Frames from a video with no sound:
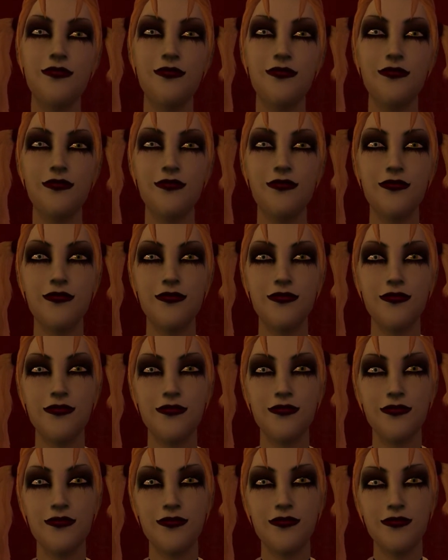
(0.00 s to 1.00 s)
Um,
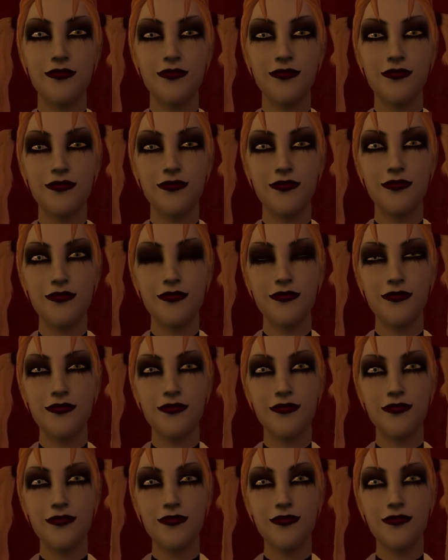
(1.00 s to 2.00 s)
you know what? She's
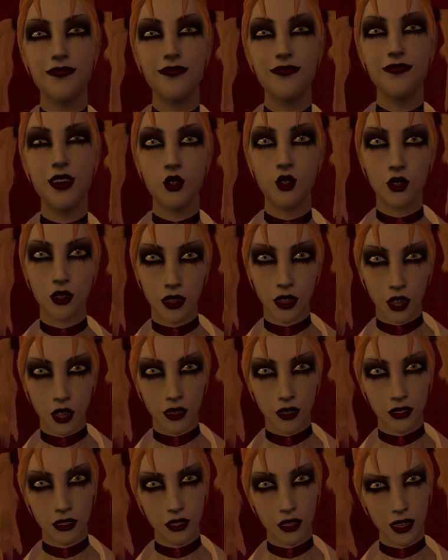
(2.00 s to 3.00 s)
sure not very attractive. There
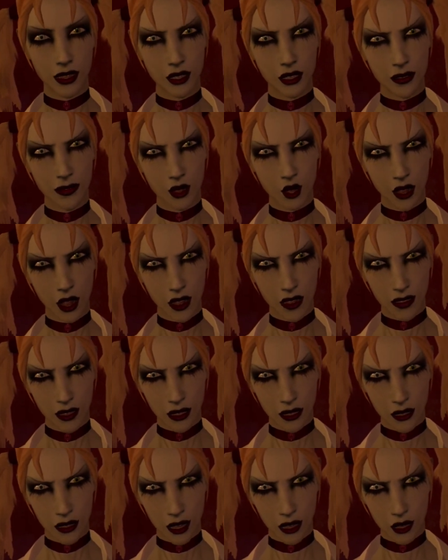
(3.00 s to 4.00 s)
are nuns that sin more
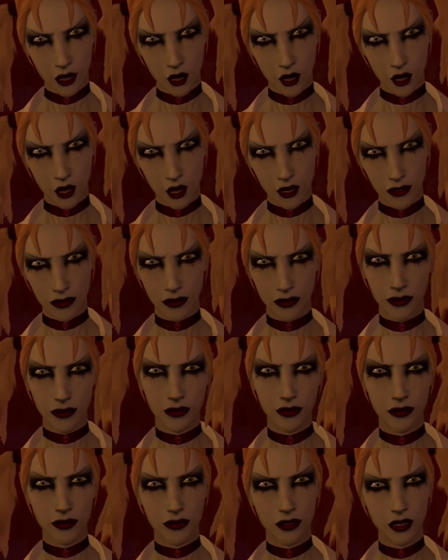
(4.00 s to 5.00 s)
often than her.
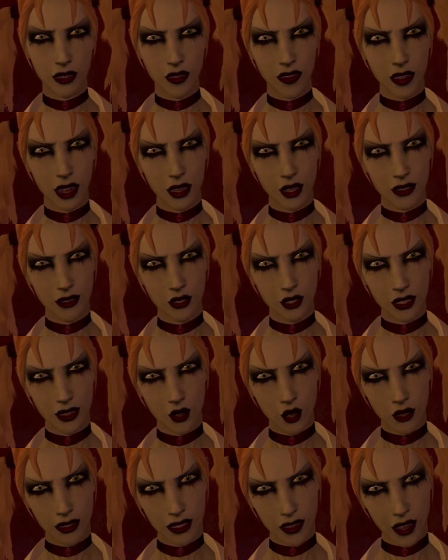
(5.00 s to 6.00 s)
In
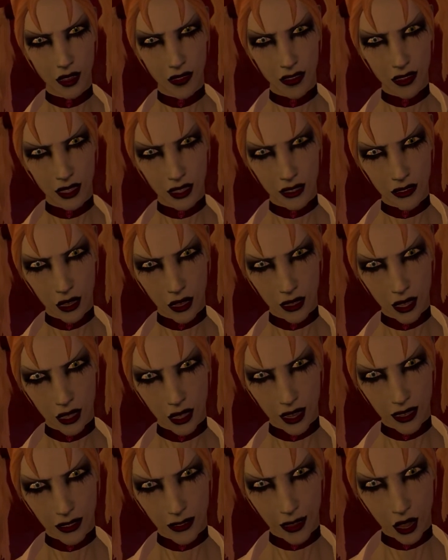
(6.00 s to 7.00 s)
fact, she won't even feed
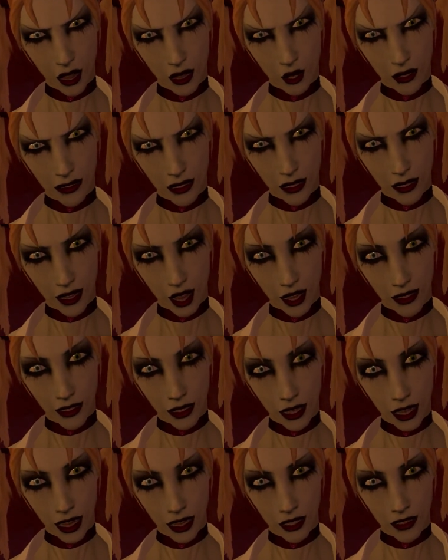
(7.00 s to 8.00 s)
unless it's poured
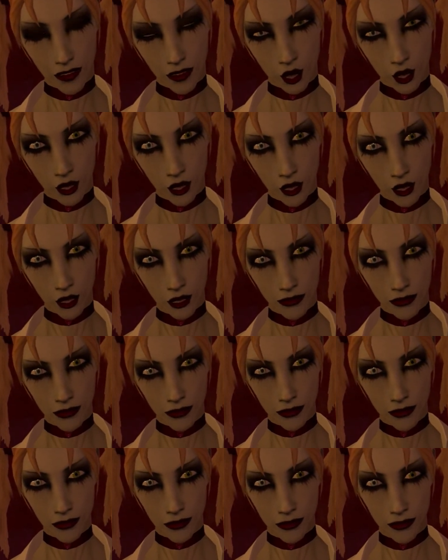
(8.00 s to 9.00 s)
into a glass for her.
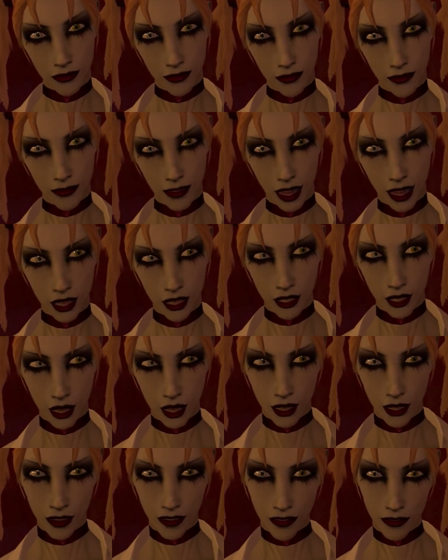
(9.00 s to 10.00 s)

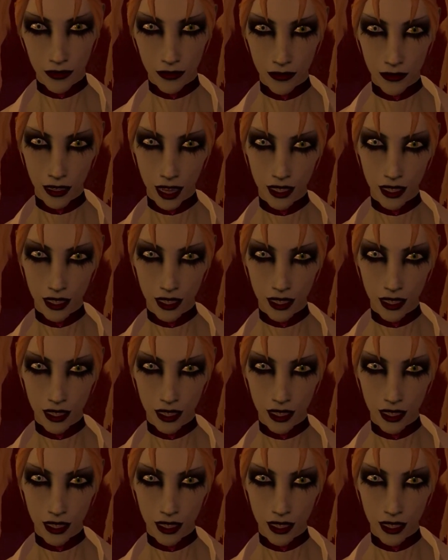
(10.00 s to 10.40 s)
Myself?